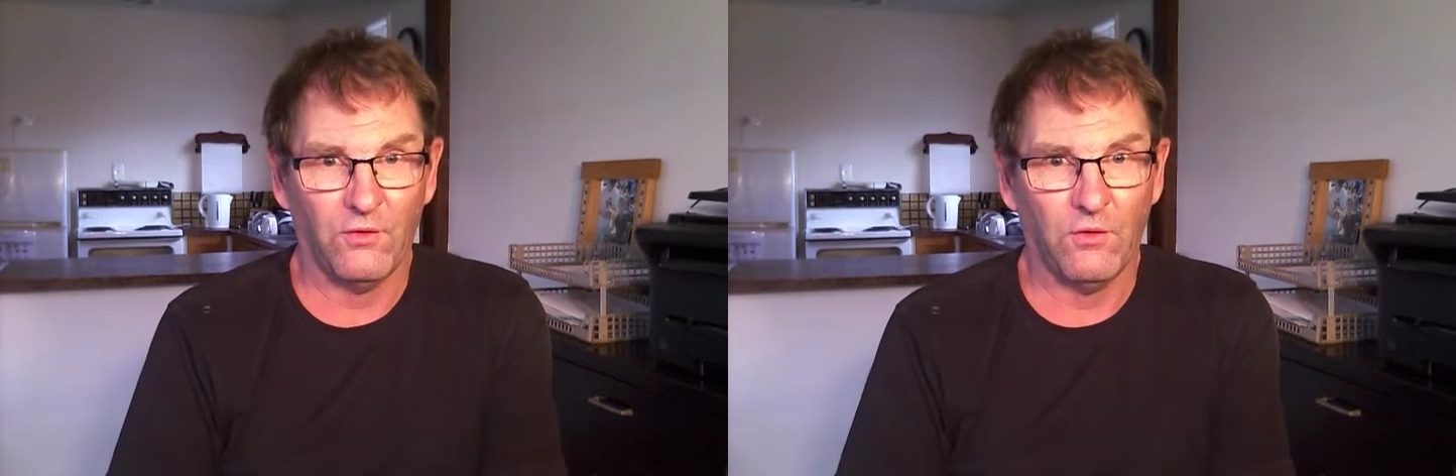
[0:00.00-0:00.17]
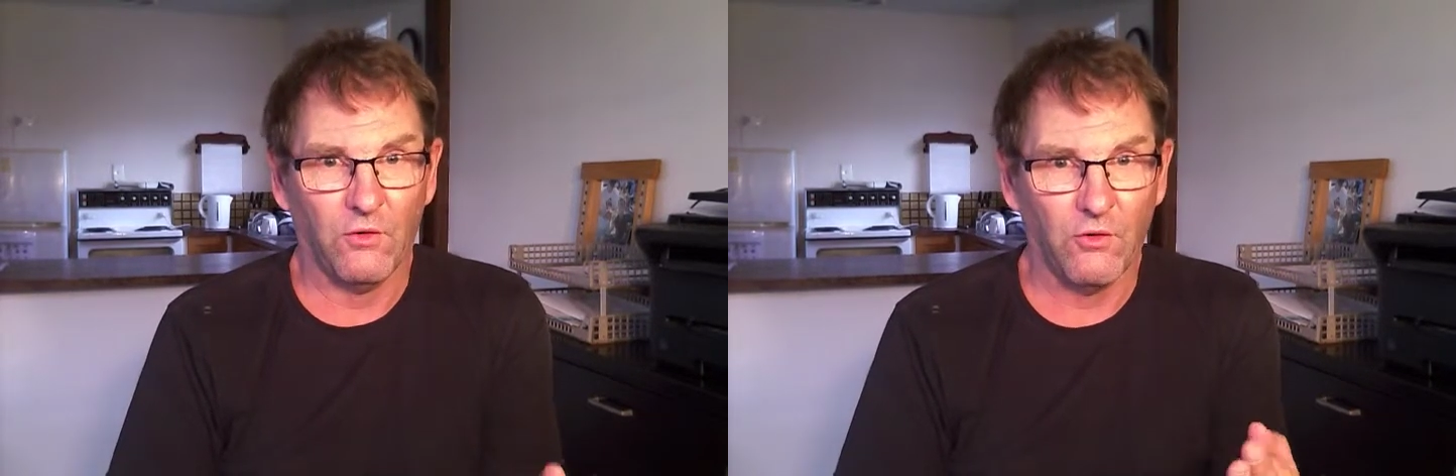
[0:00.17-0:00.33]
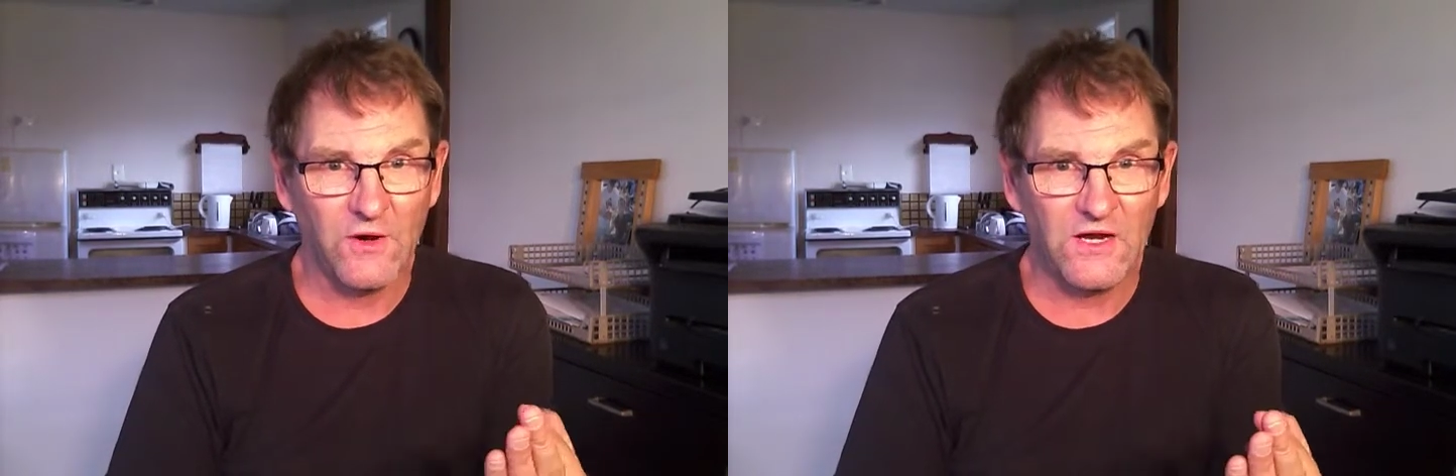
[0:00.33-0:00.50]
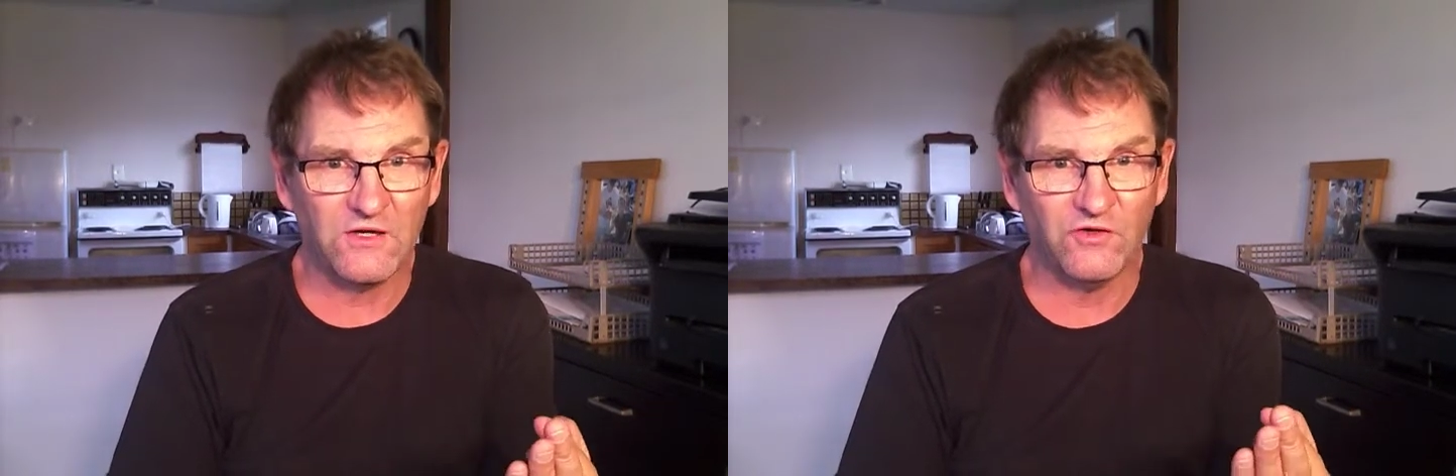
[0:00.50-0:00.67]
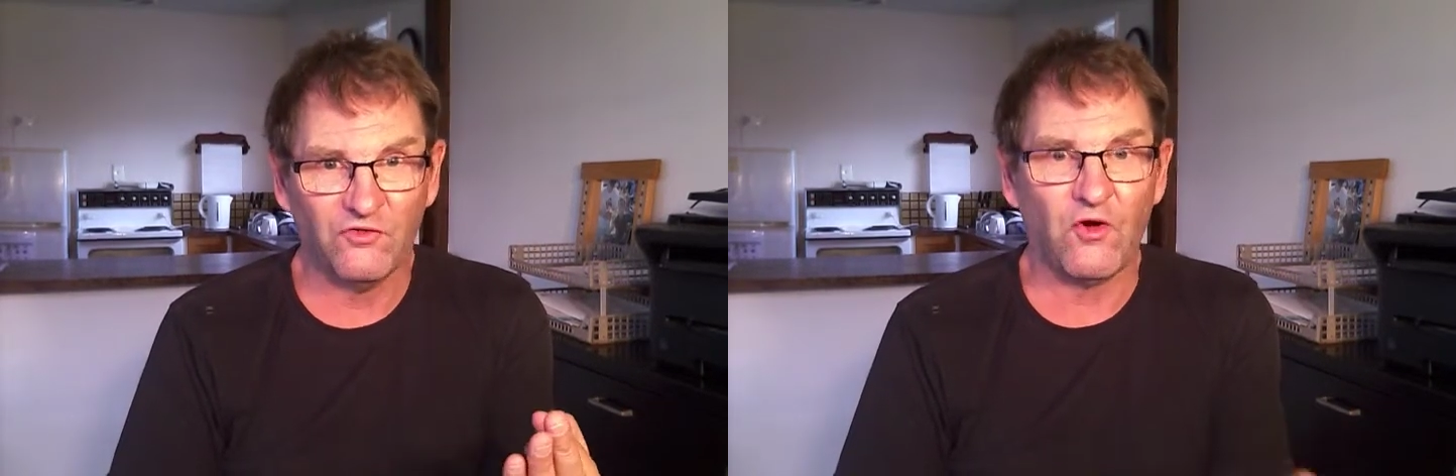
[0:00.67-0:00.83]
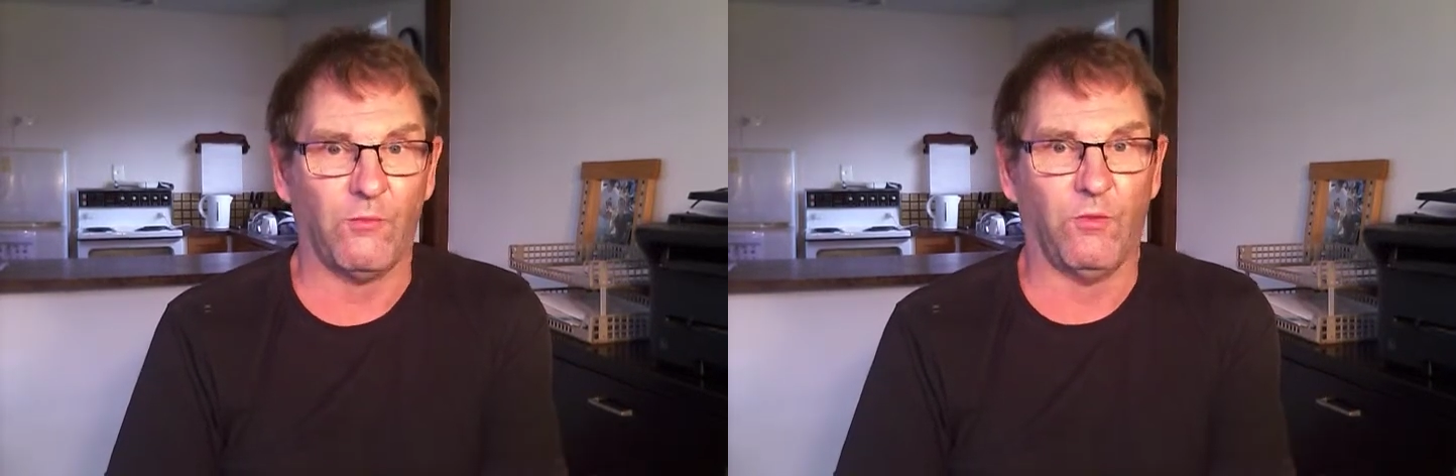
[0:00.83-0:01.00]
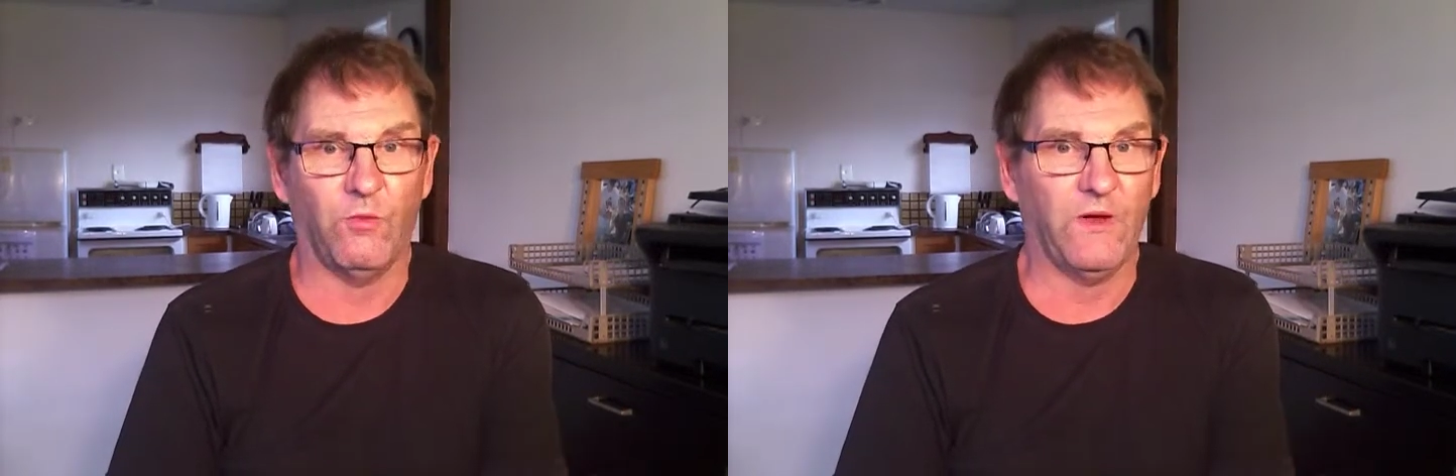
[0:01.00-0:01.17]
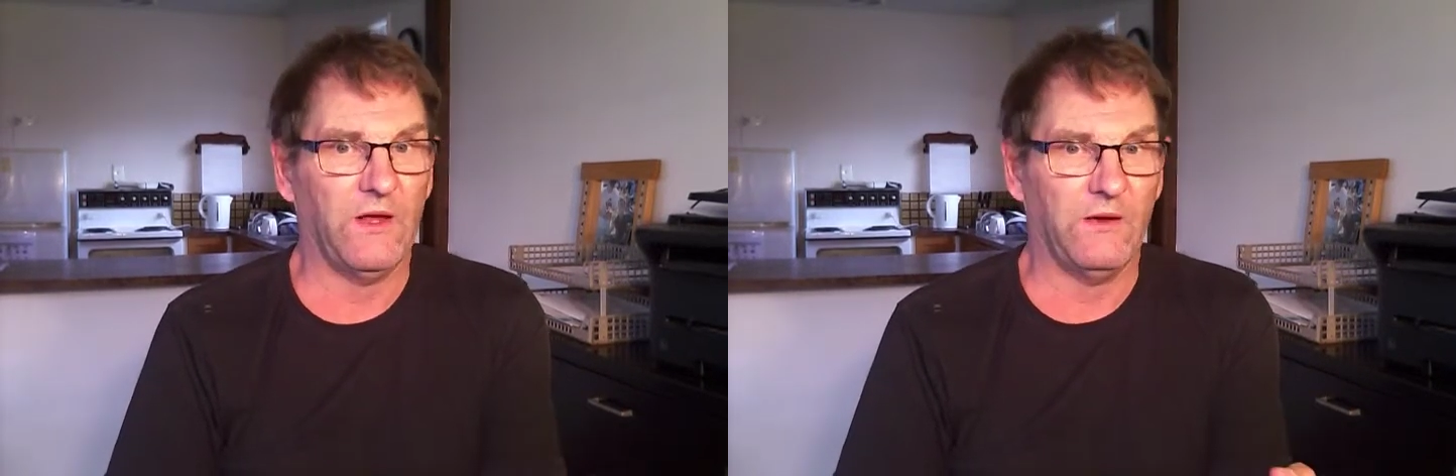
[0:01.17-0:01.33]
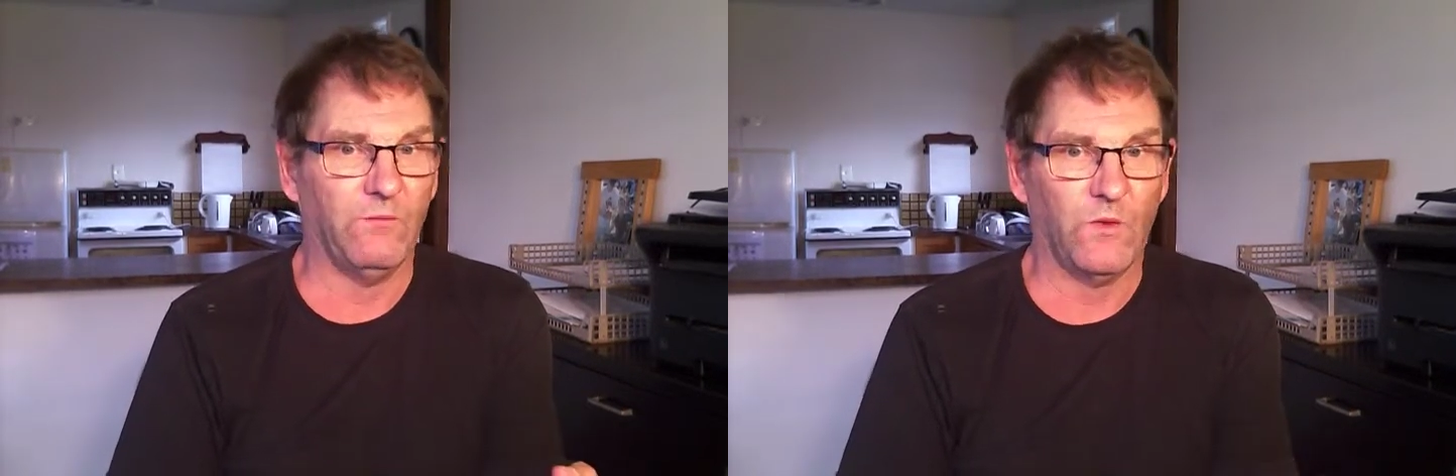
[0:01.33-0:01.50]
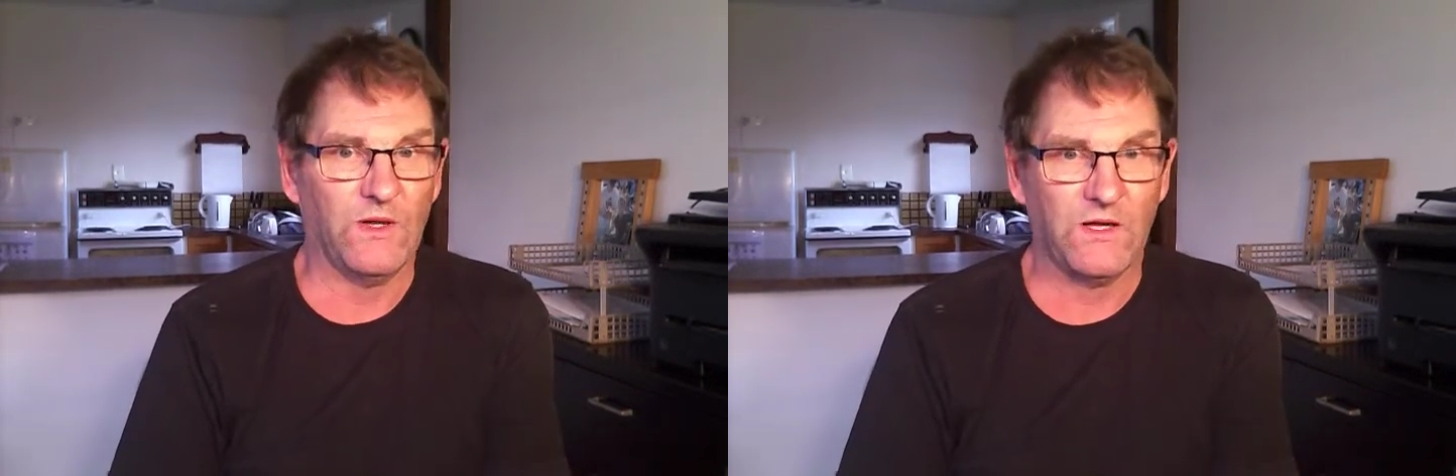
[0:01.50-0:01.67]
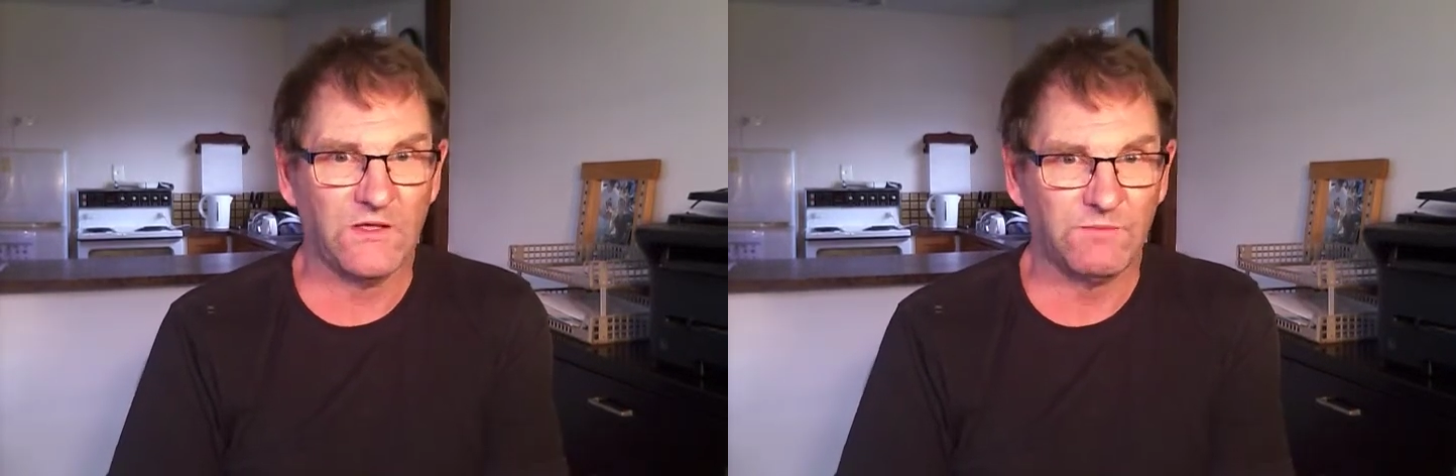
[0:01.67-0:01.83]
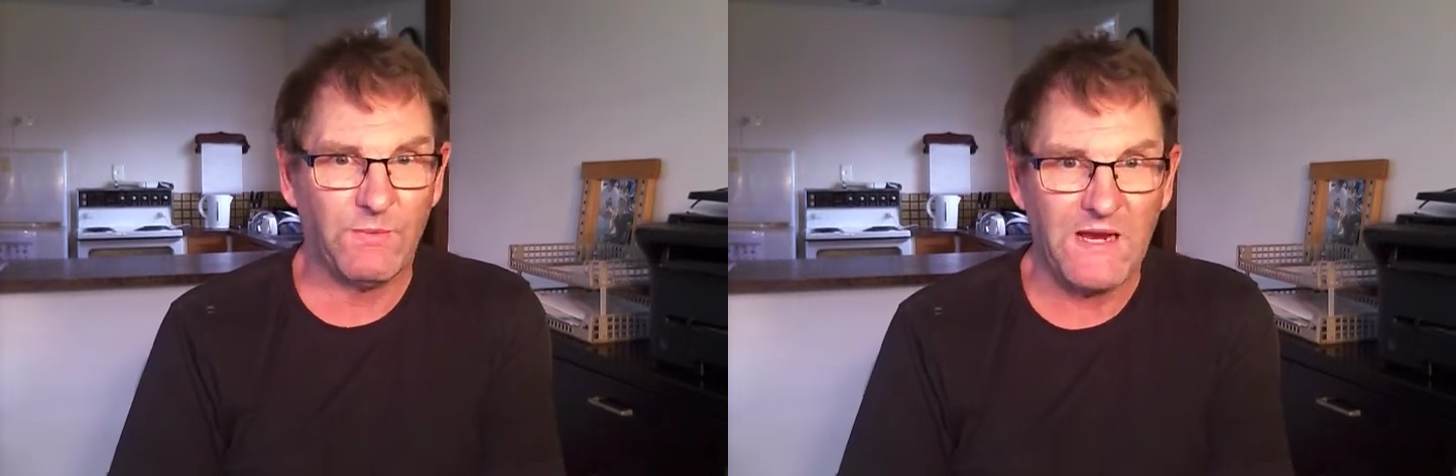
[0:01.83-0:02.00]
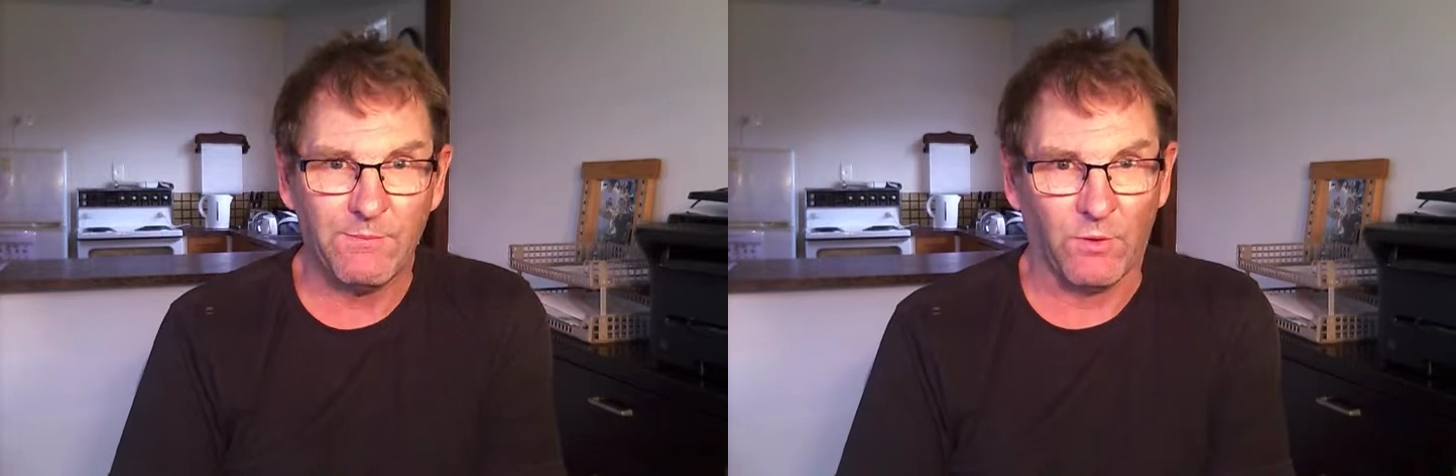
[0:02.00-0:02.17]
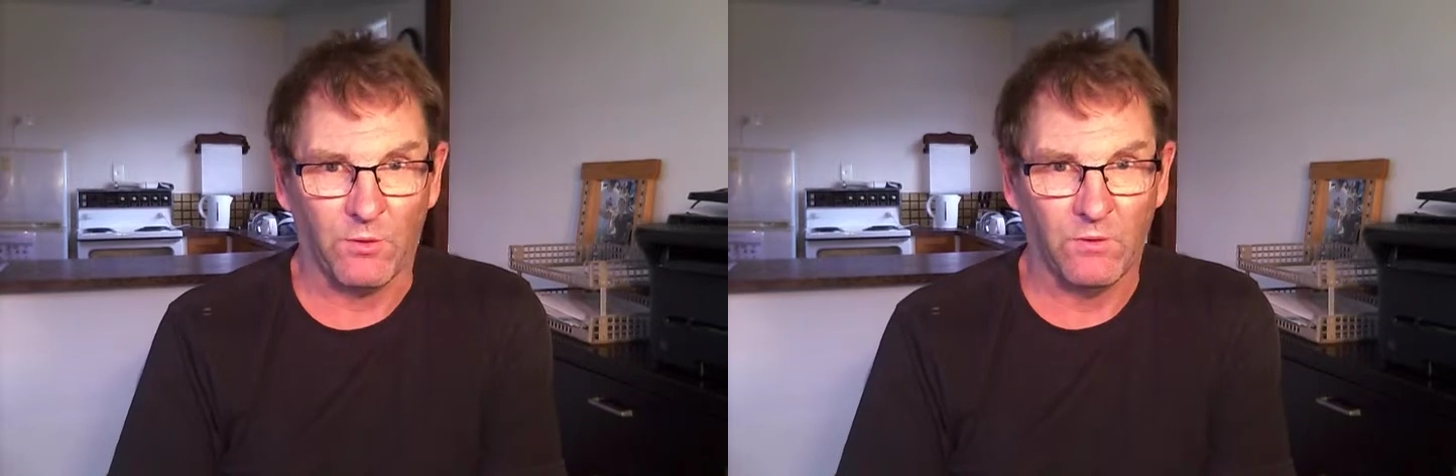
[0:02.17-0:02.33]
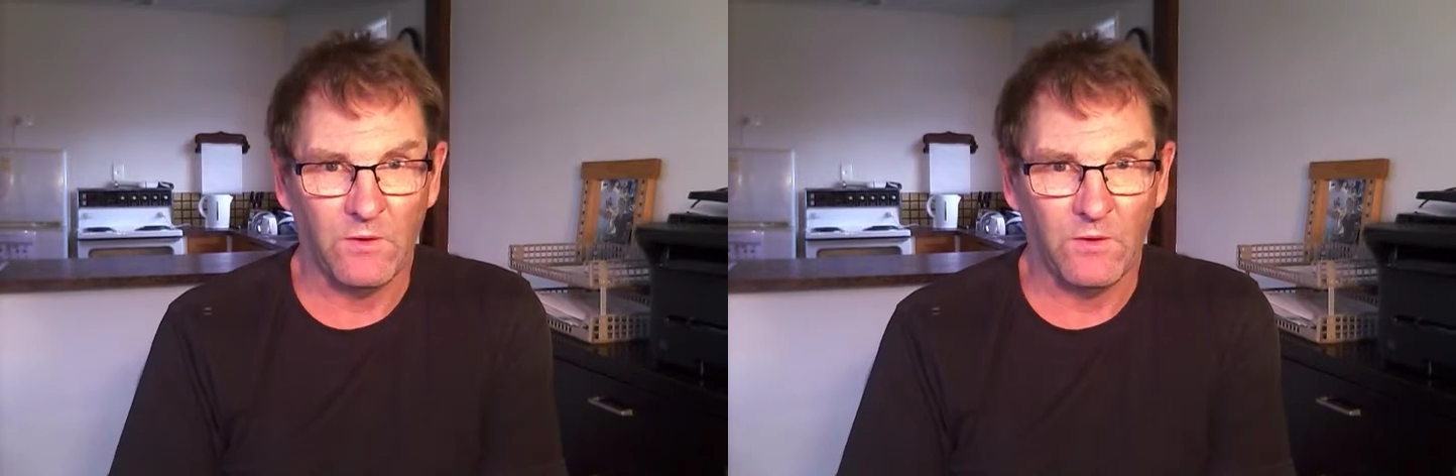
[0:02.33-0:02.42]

or an airstrip where there's people